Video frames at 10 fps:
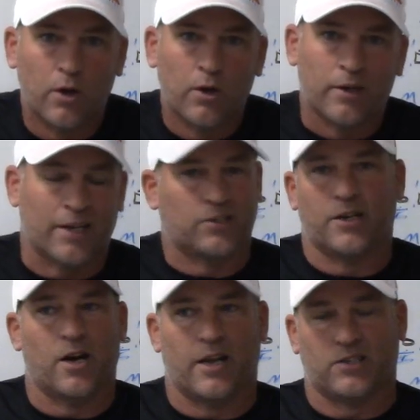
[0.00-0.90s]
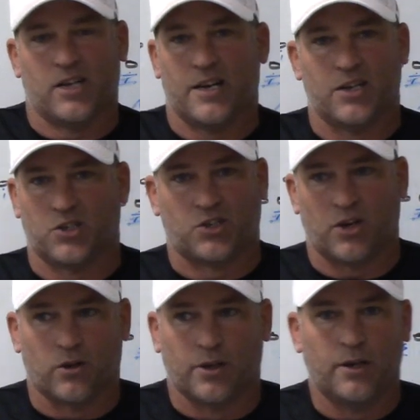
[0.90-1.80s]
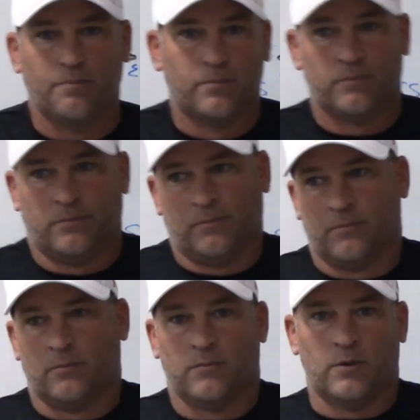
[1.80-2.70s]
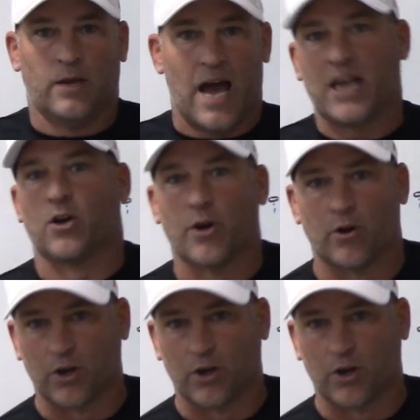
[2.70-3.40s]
And I said, no, that's not necessarily accurate or